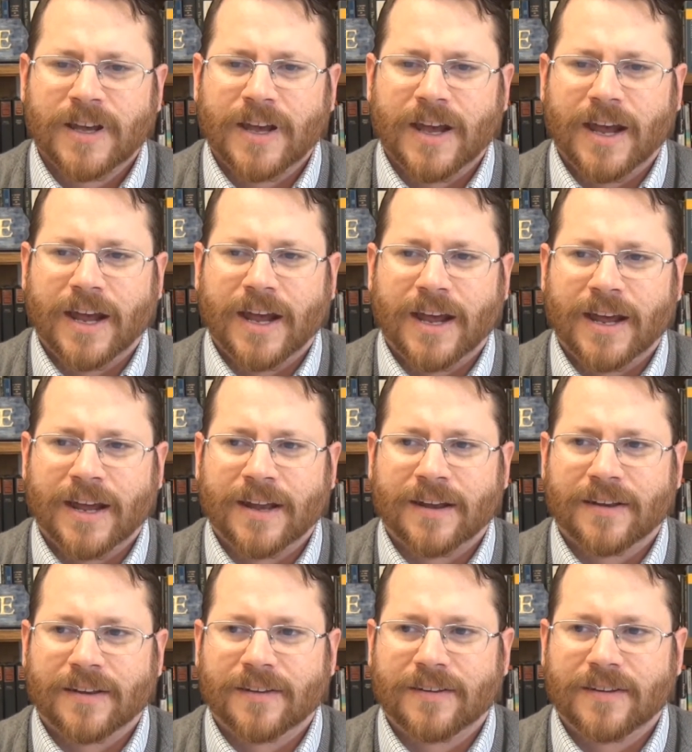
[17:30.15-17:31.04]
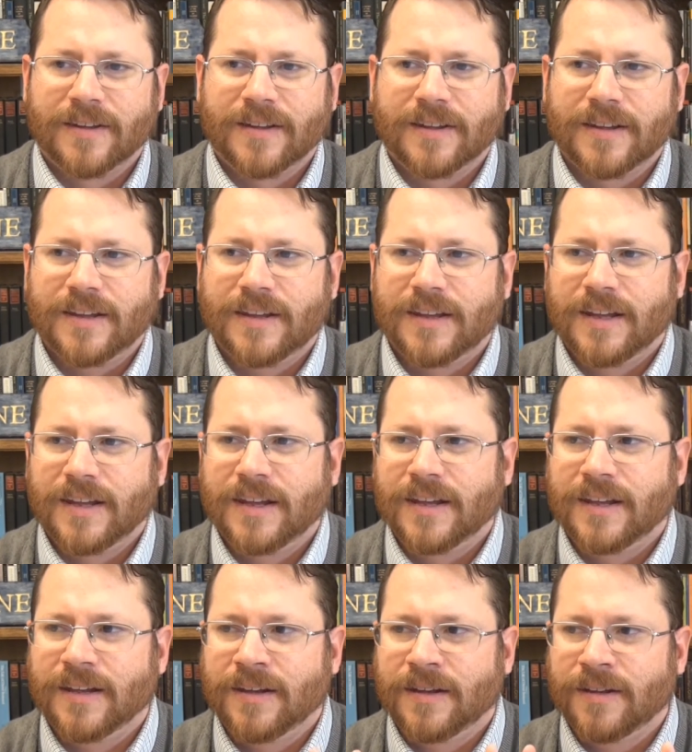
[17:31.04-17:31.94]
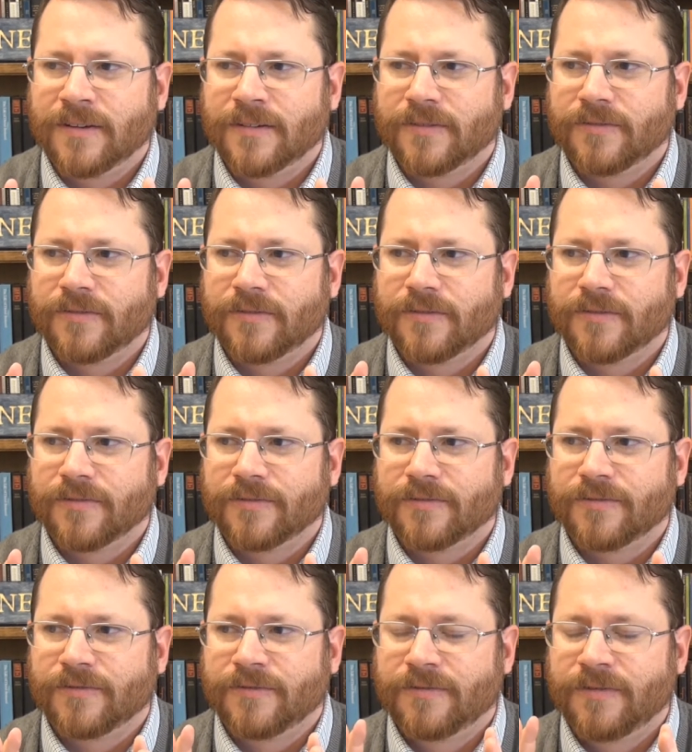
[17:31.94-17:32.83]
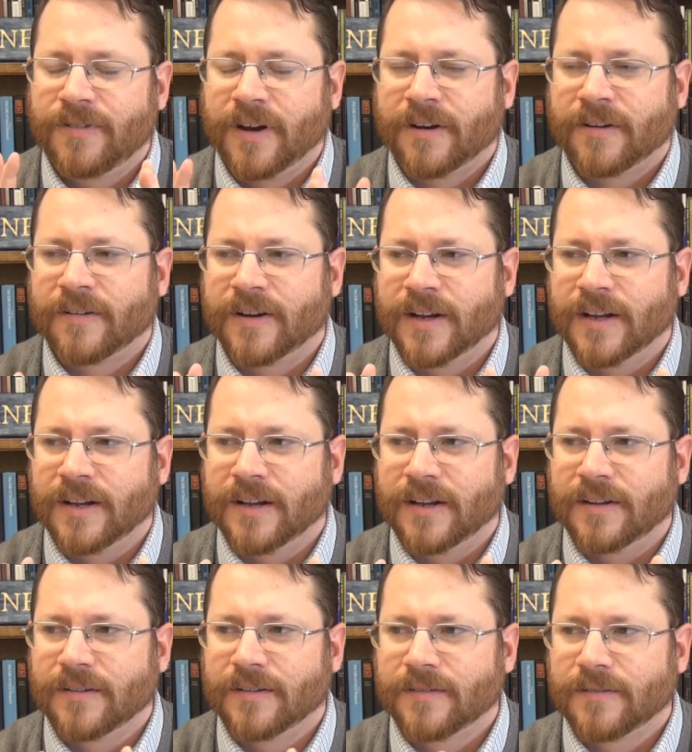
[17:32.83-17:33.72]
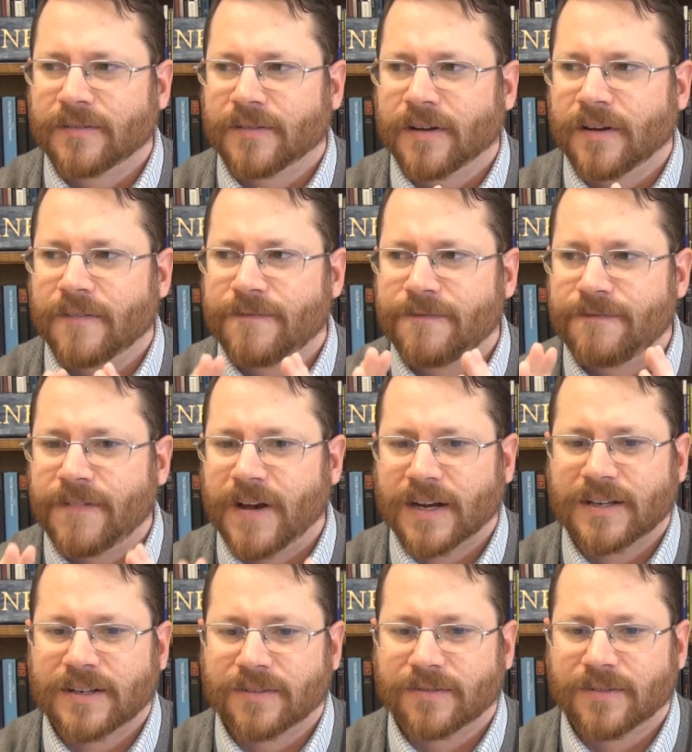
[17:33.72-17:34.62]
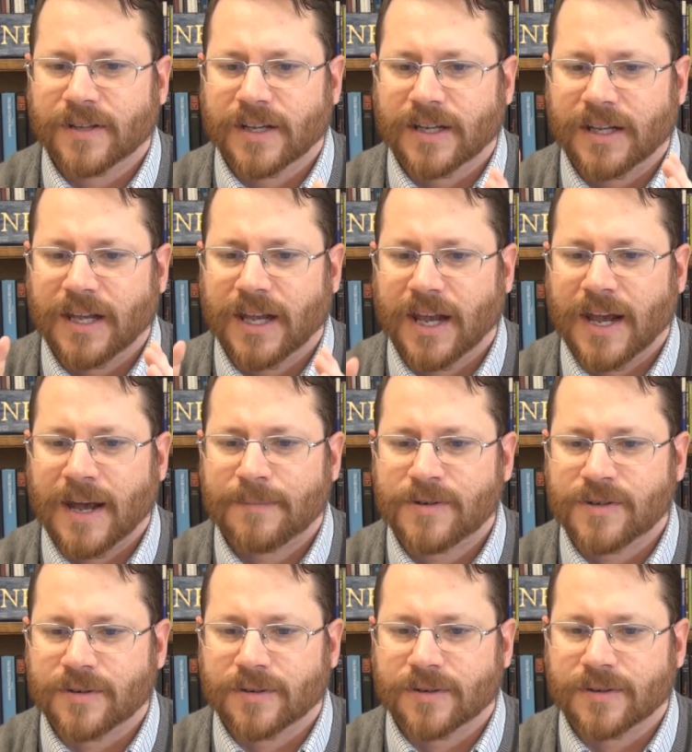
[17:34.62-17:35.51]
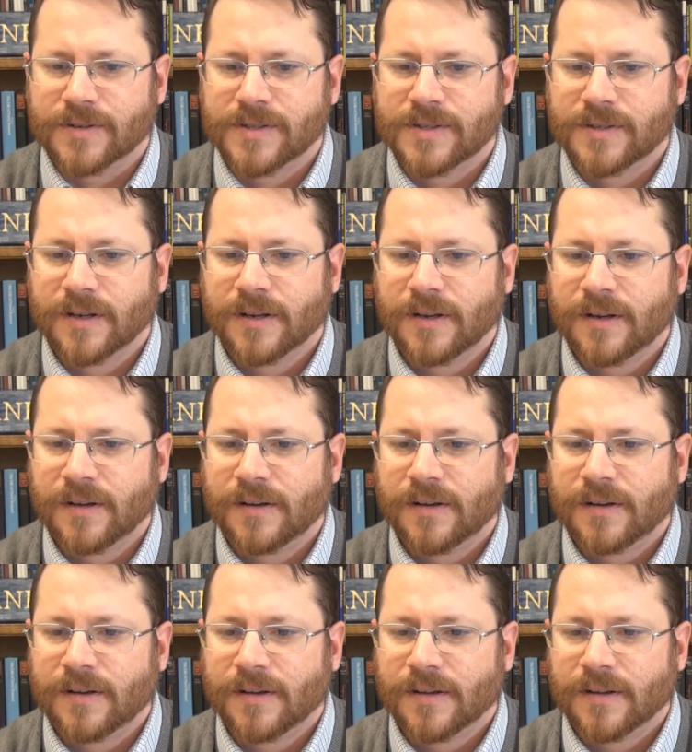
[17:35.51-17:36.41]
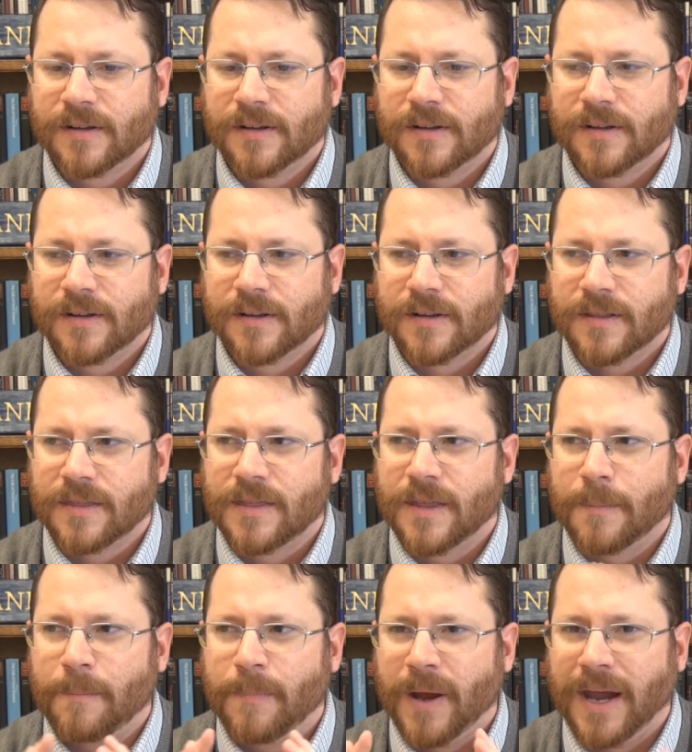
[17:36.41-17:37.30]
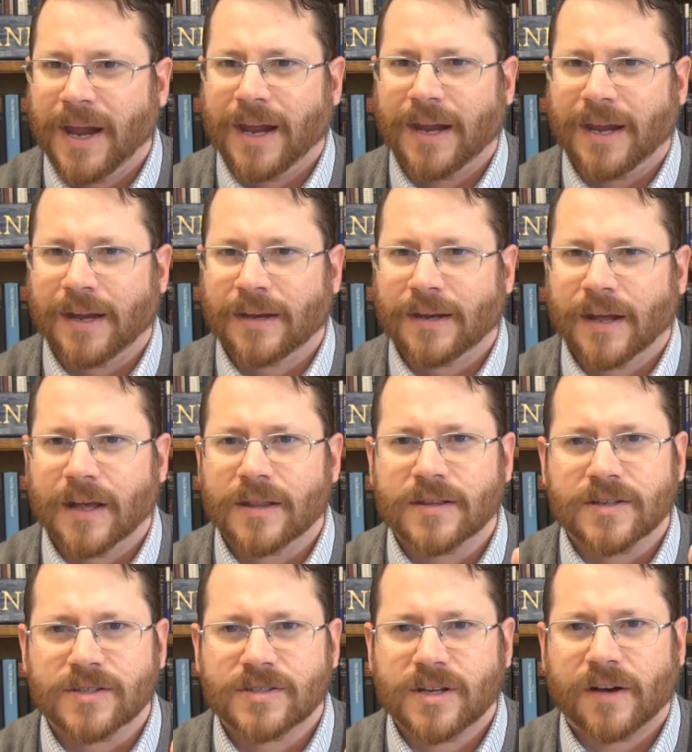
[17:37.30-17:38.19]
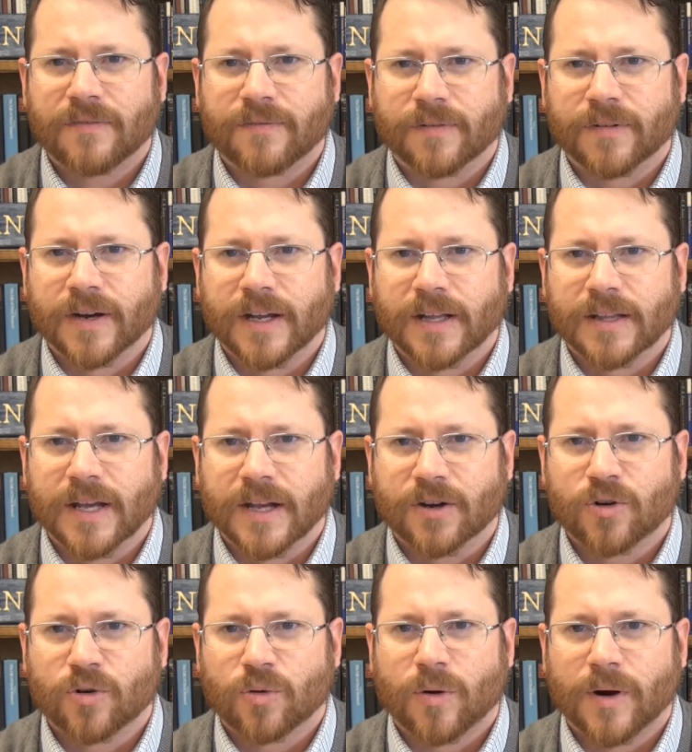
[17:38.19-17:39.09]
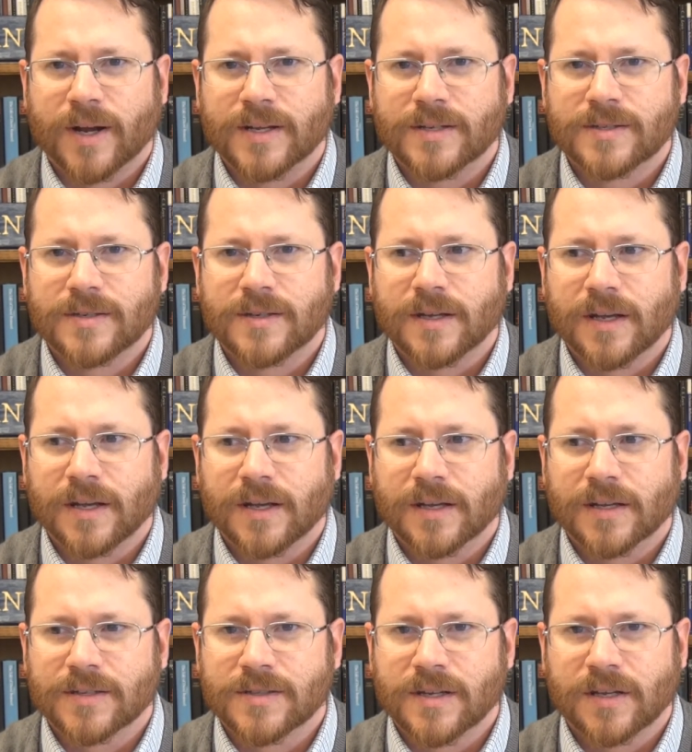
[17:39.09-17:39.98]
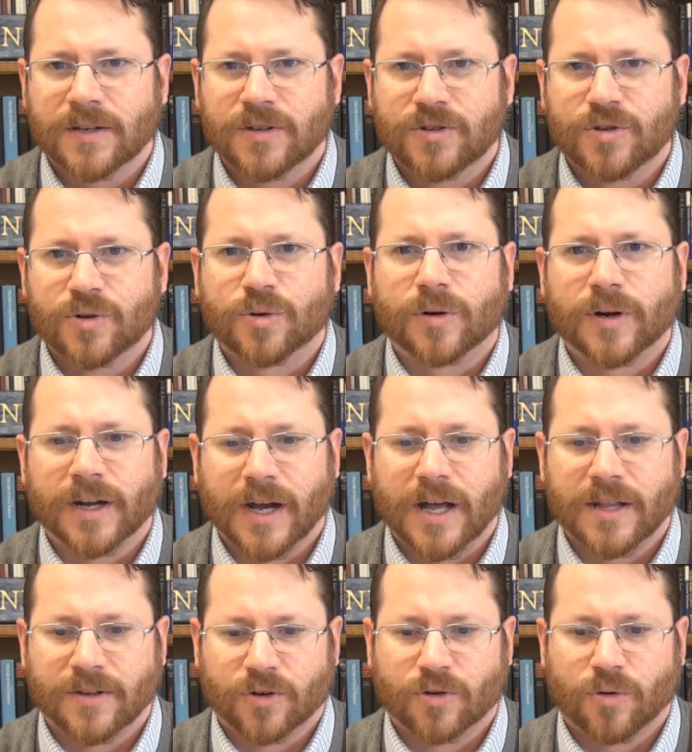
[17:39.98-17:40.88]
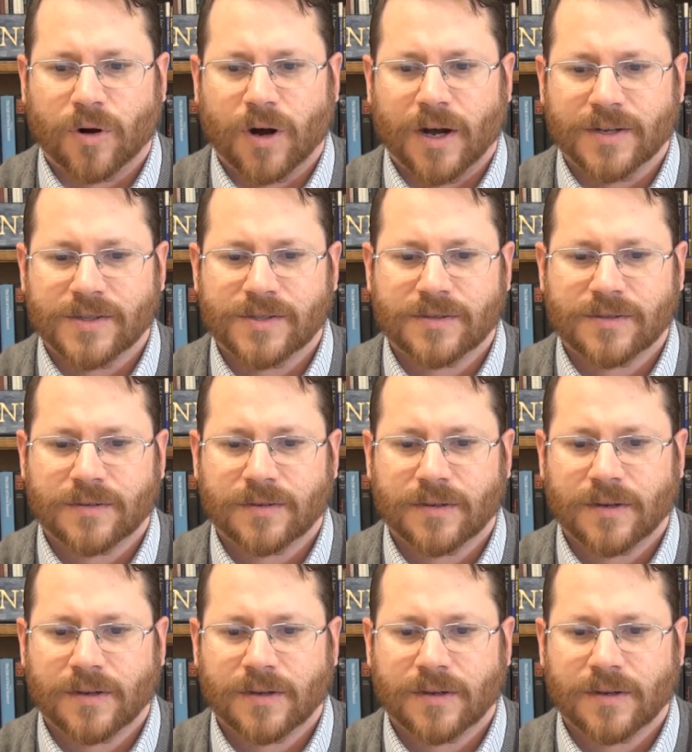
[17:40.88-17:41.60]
And he very effectively captures the pain and the suffering that Christ is enduring on the cross.